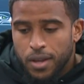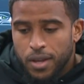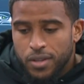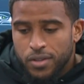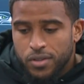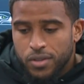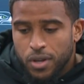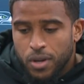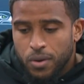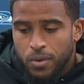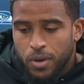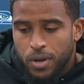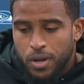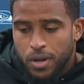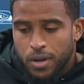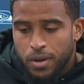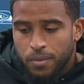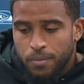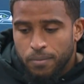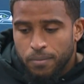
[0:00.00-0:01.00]
And
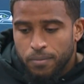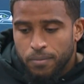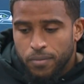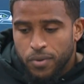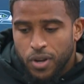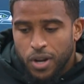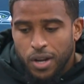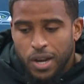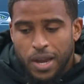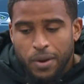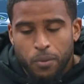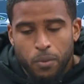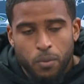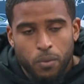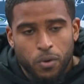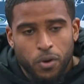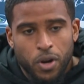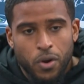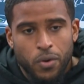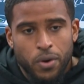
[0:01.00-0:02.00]
so, you know, I like where
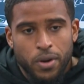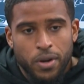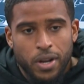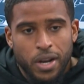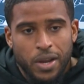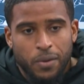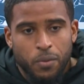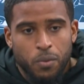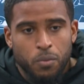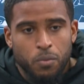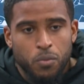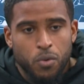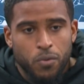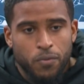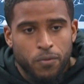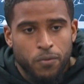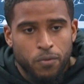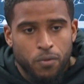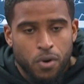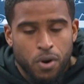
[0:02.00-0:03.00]
we're going. I like where we're
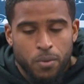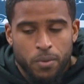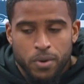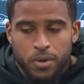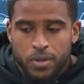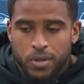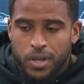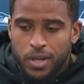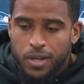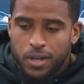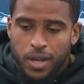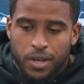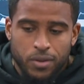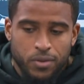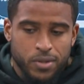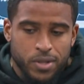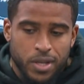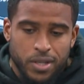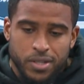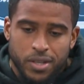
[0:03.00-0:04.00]
moving forward. And like
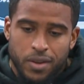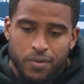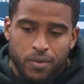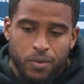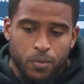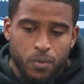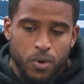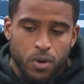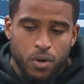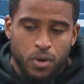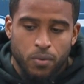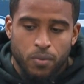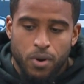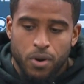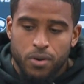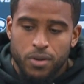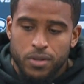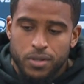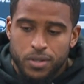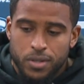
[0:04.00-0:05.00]
you said, 7-1 on the
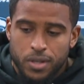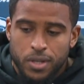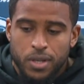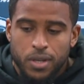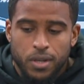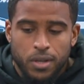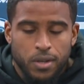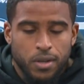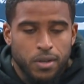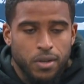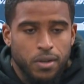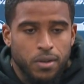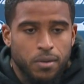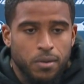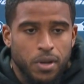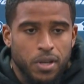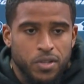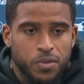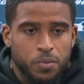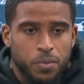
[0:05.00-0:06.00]
road is
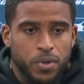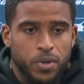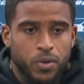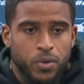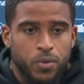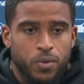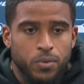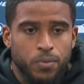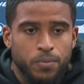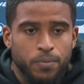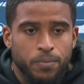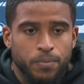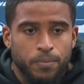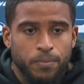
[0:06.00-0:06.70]
pretty cool.